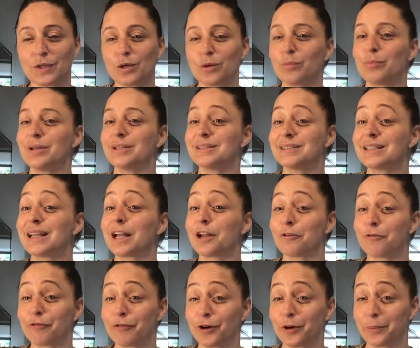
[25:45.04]
But stand
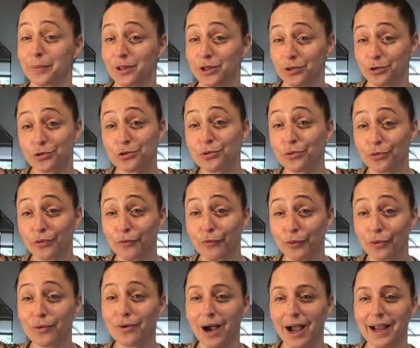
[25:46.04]
firm in the truth of
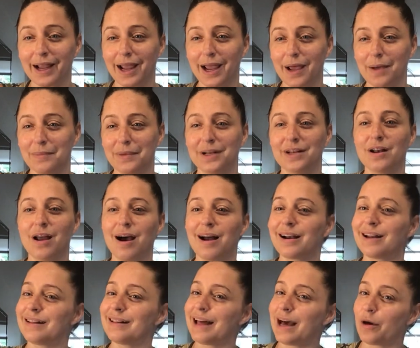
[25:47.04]
who I am and not
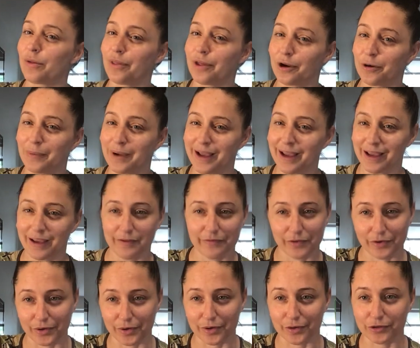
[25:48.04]
allow their
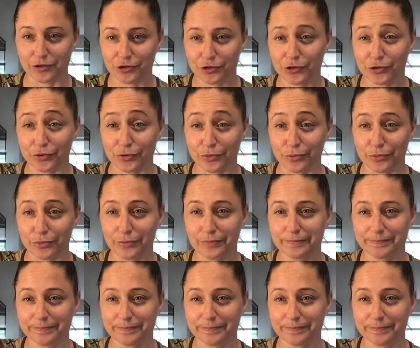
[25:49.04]
behavior to